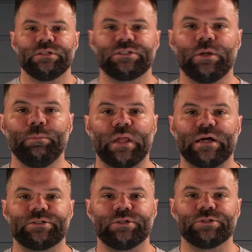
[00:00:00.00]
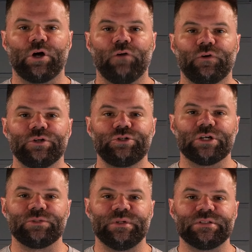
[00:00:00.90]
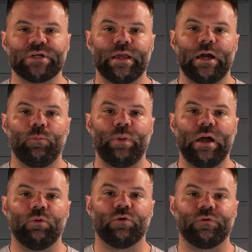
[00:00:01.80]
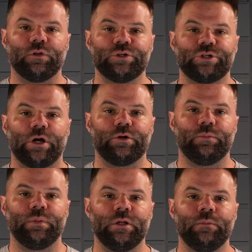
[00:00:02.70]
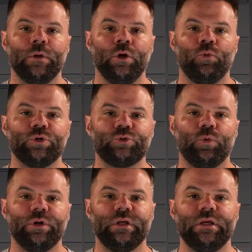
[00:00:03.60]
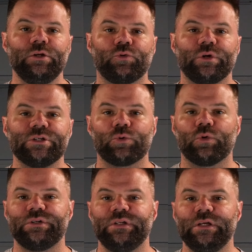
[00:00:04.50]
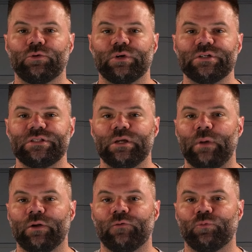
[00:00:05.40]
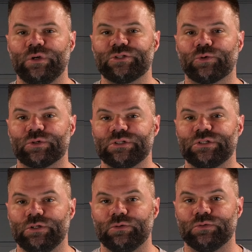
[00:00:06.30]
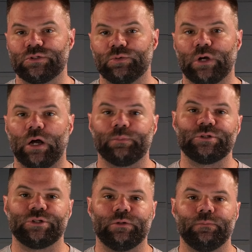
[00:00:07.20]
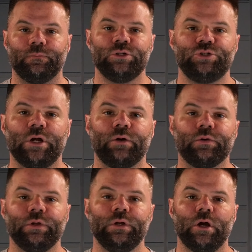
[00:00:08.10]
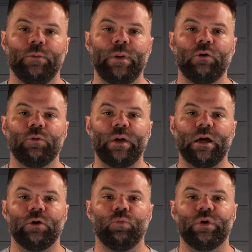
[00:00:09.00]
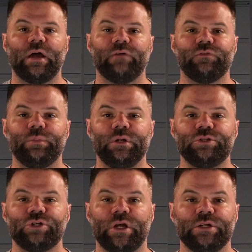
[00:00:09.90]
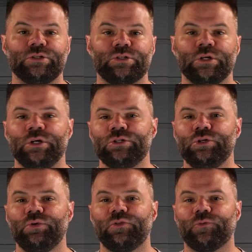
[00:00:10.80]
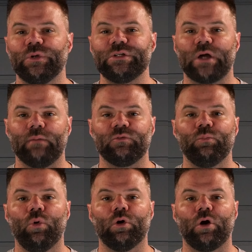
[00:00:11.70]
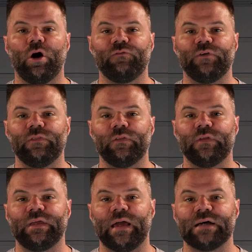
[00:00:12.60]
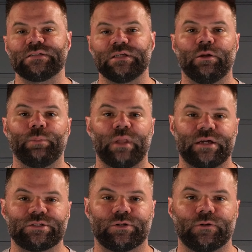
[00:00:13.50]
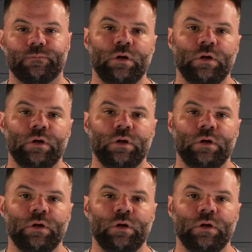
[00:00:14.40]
Some blasters offer adjustments on how powerful a shot could be, which would increase or decrease the amount of resources used to accomplish it. Generally, a power pack would have to be changed 2 to 3 times more often than the gas in a blaster.